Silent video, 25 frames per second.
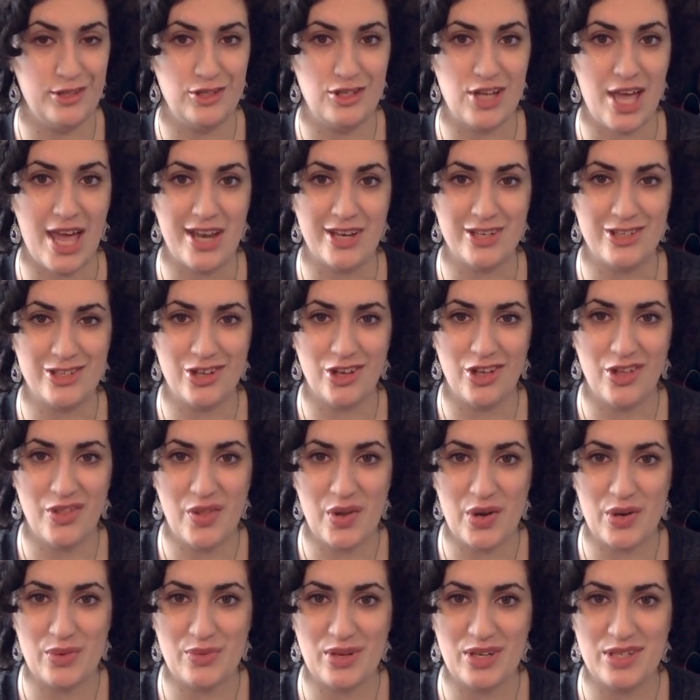Jana shawl
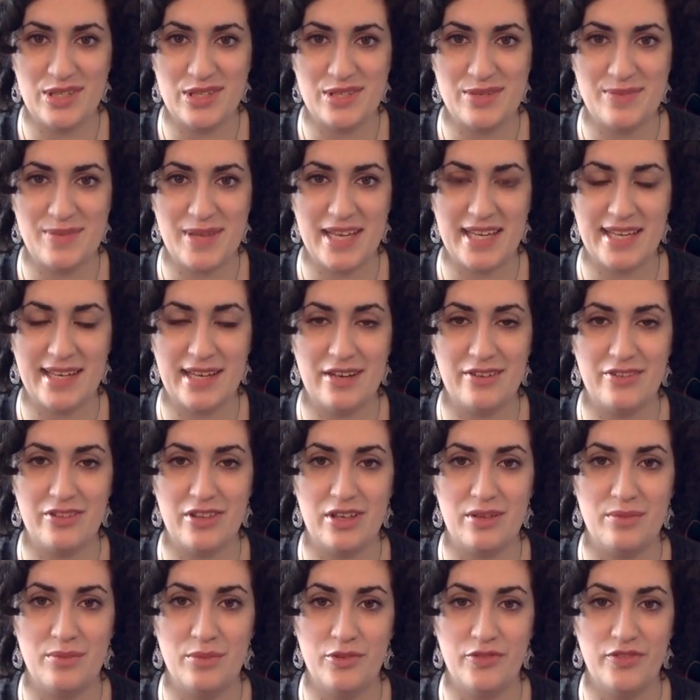that I wanted to make out of
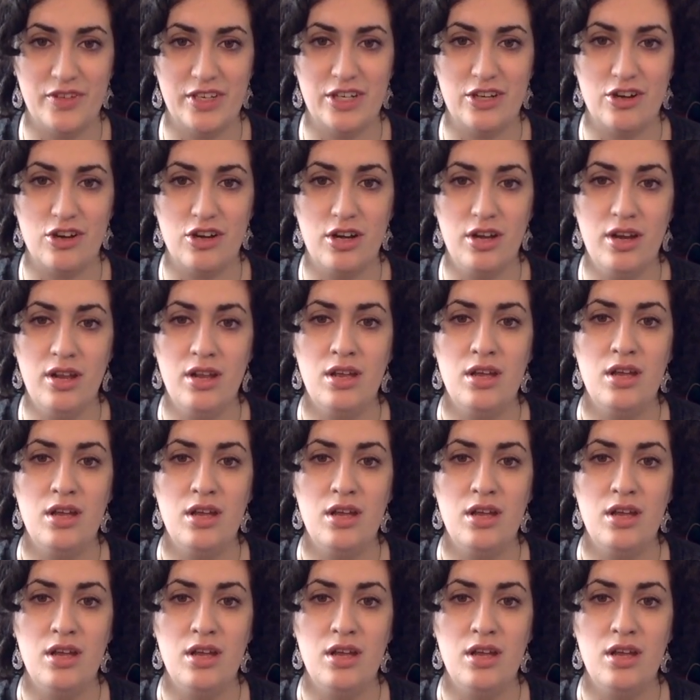the Move It yarn.